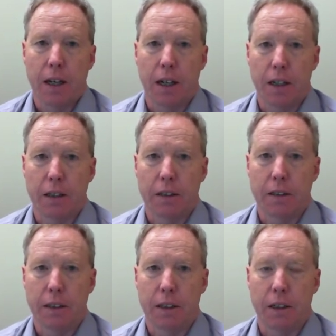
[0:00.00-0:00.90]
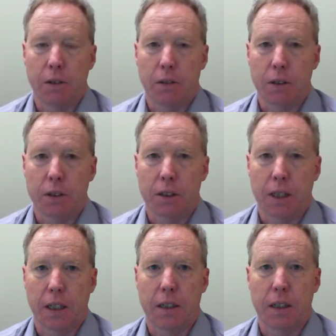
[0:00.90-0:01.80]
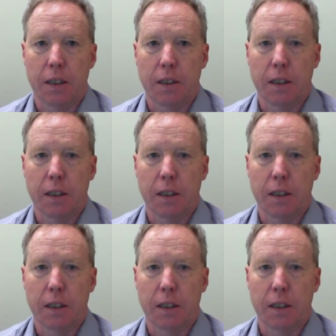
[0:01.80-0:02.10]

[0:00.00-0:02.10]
The order set